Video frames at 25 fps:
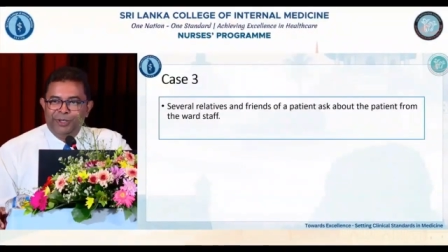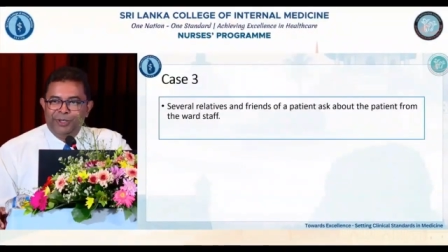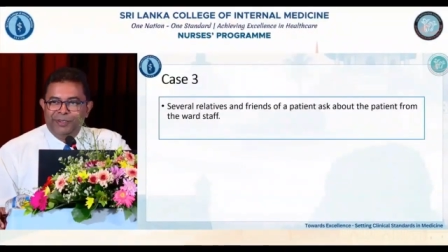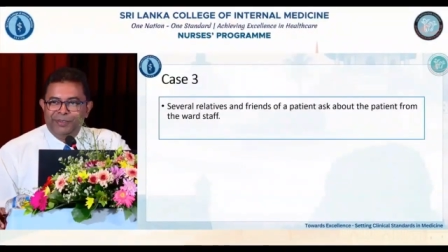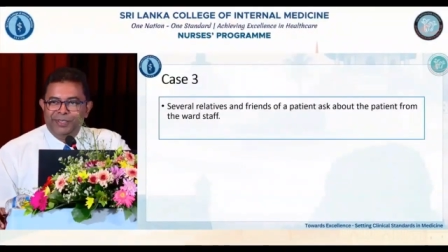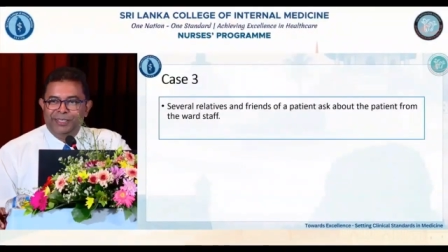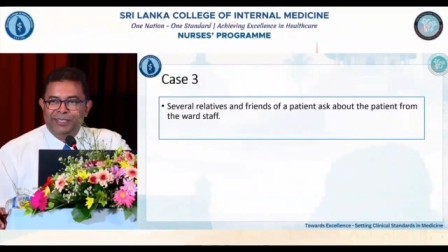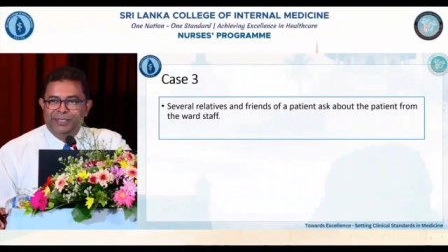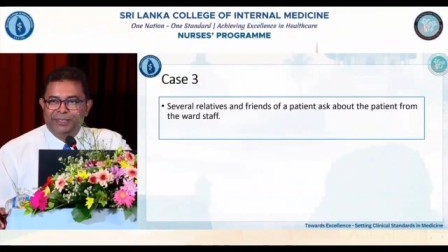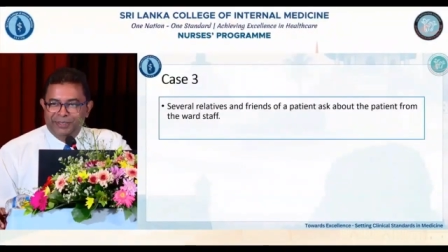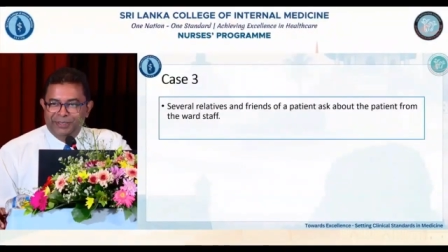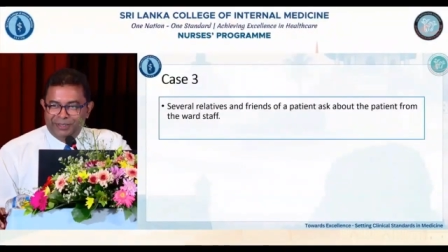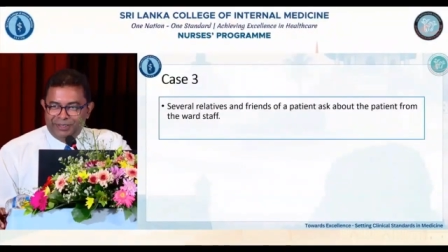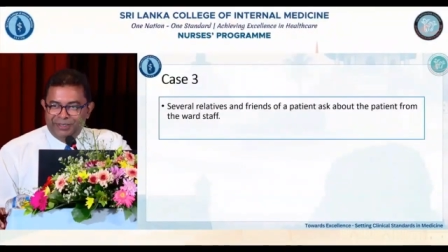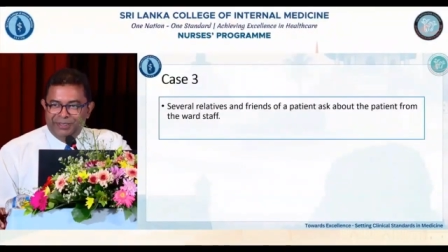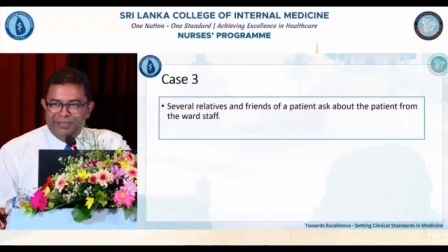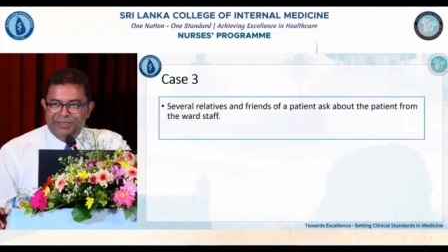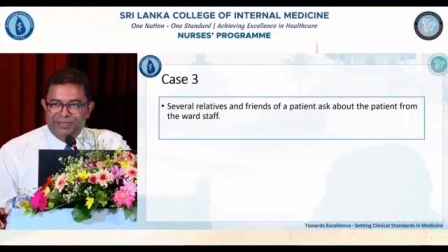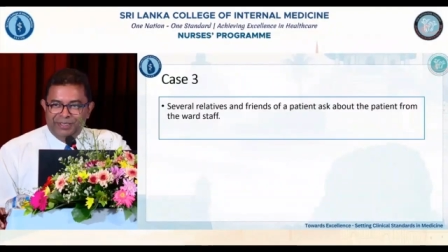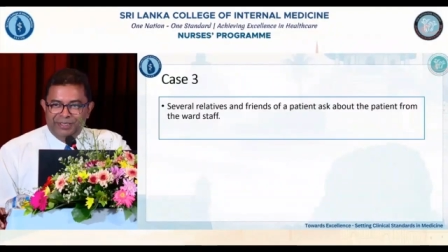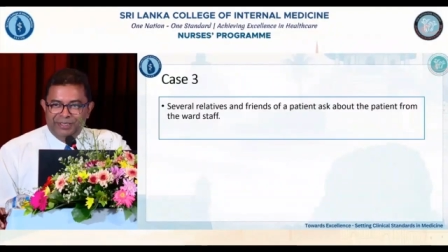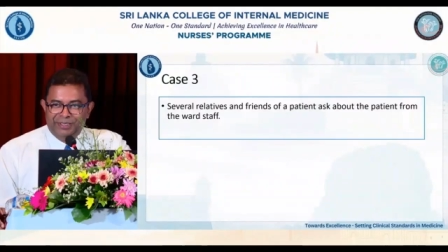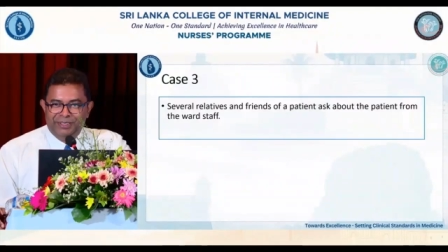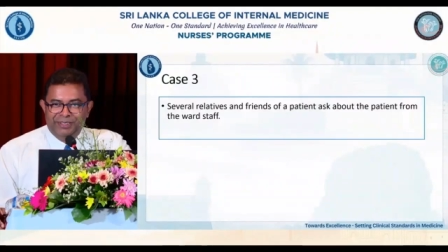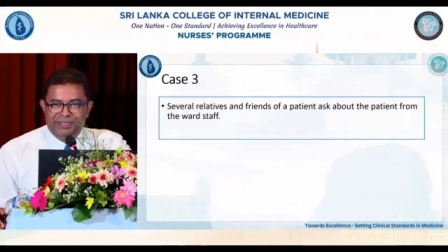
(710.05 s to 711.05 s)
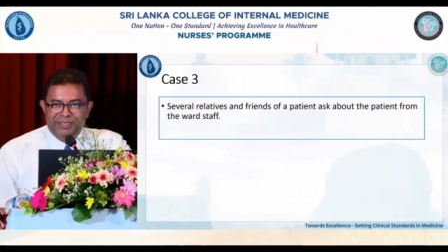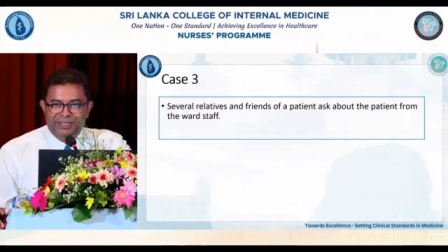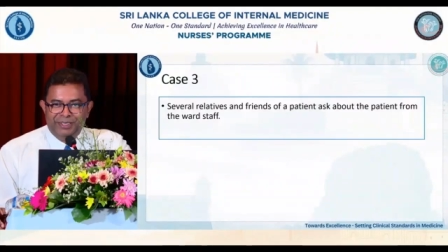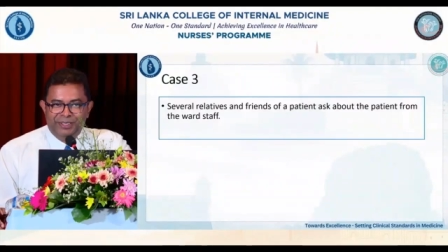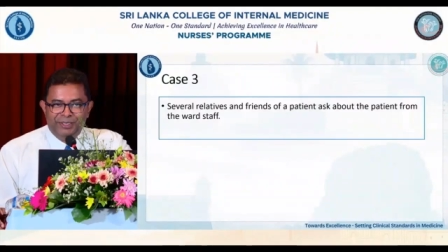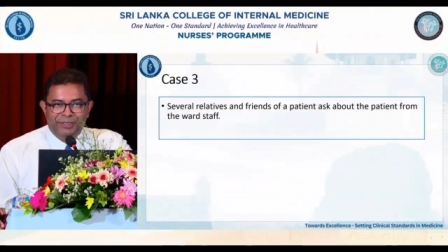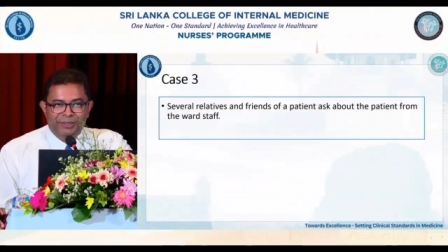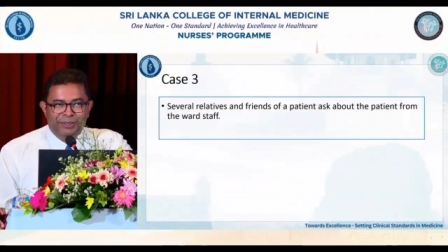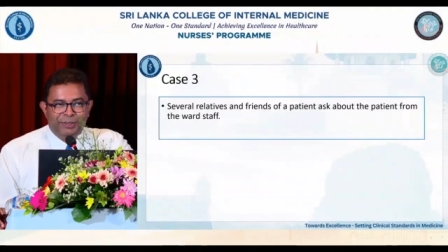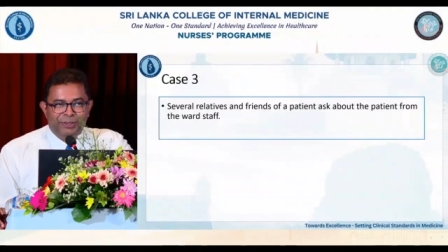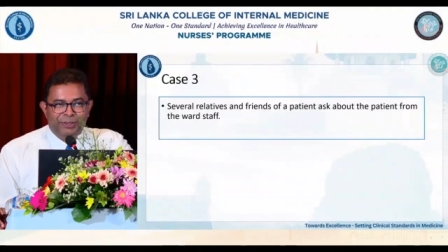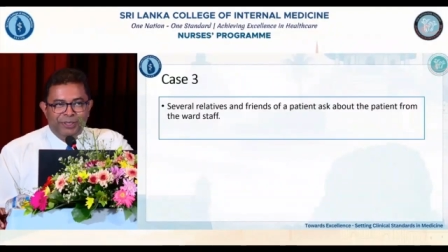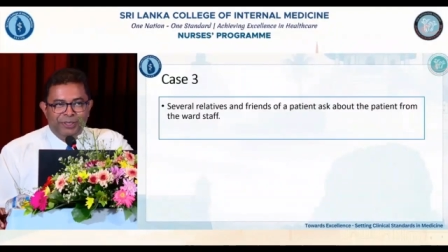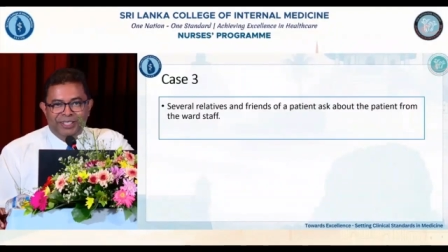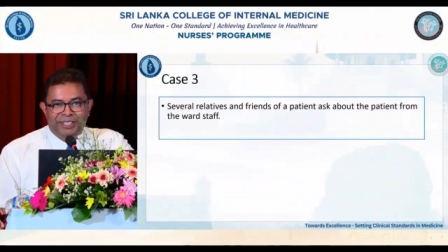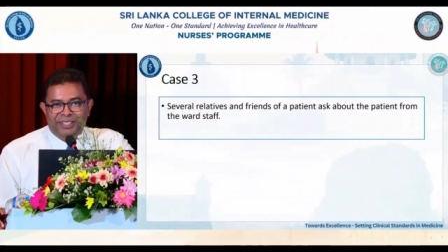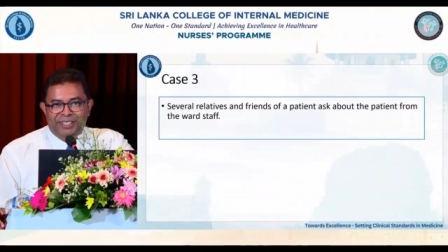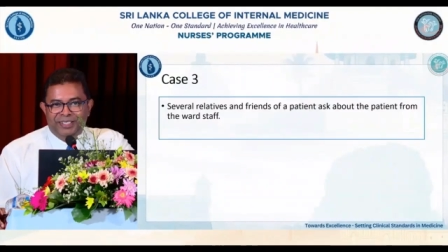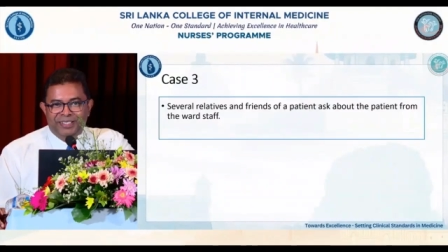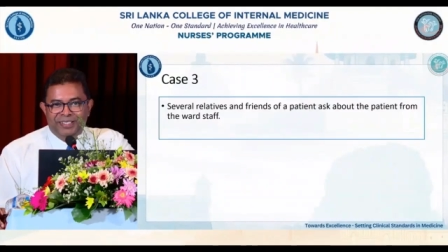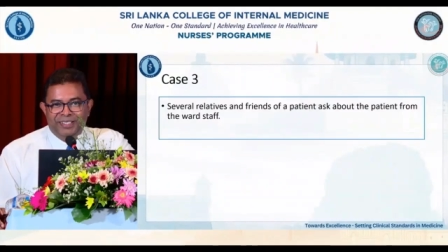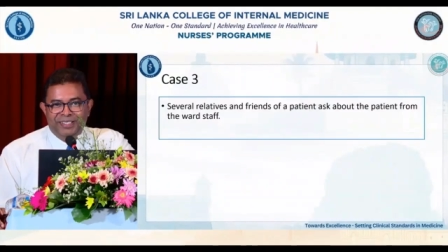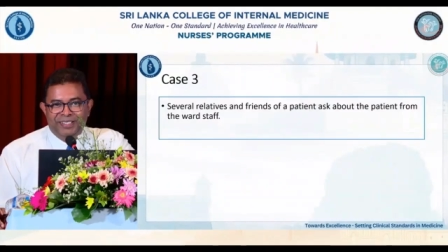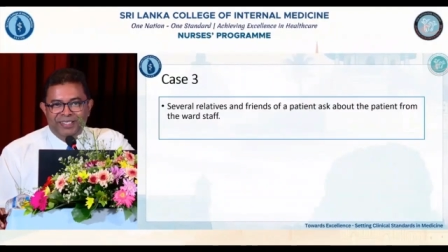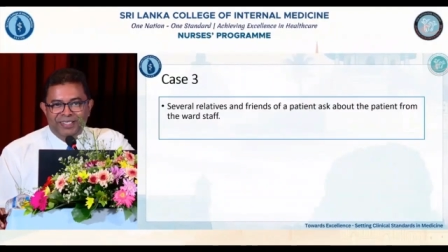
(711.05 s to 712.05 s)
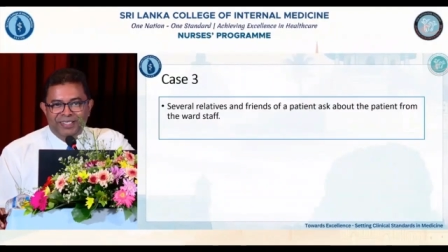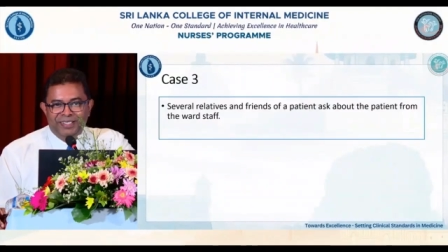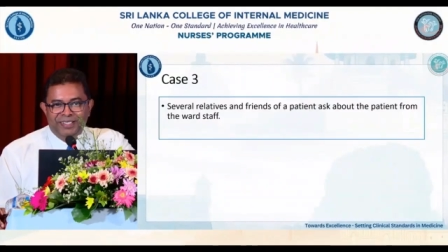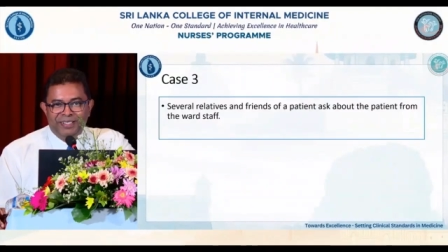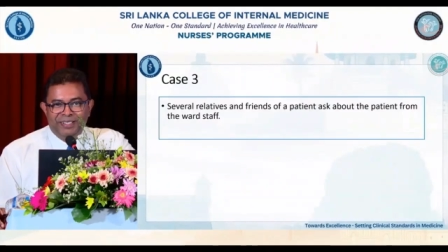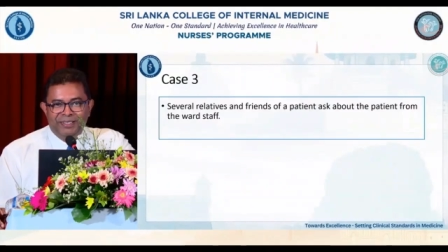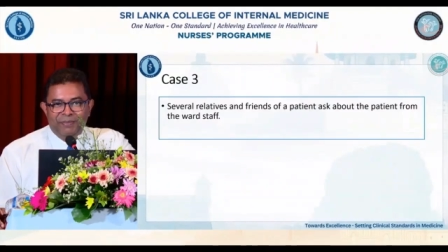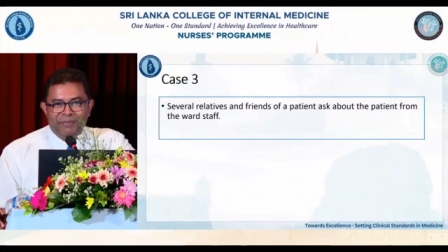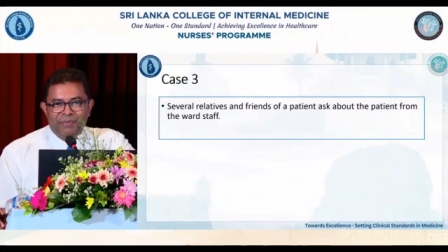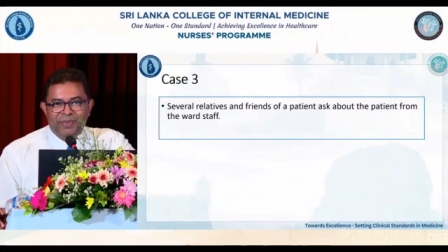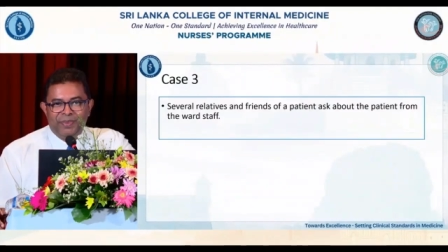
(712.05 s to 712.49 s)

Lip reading: our, qualities.